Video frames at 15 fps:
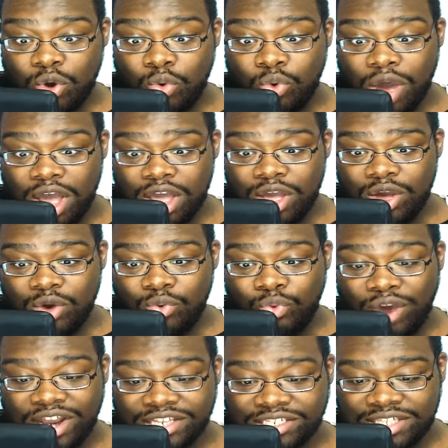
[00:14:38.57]
What
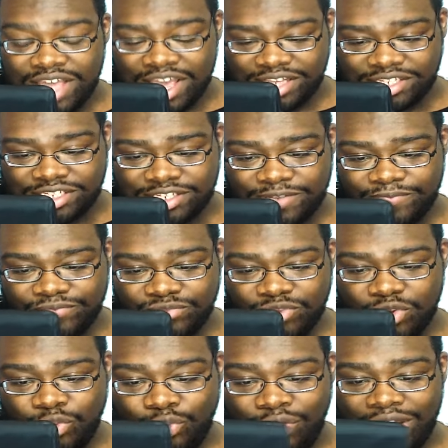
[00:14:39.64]
is this?
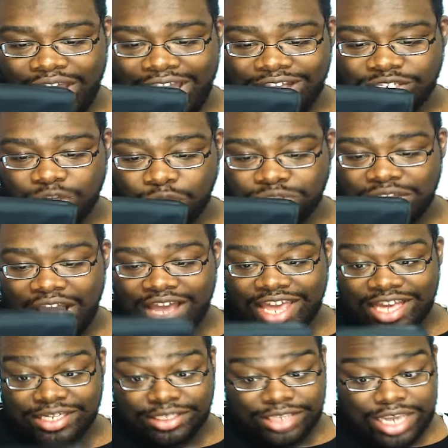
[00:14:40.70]
What has
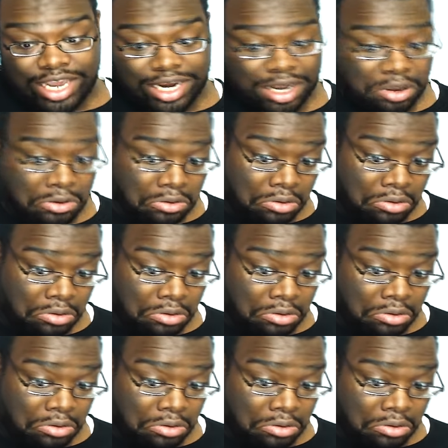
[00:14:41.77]
Otake seen?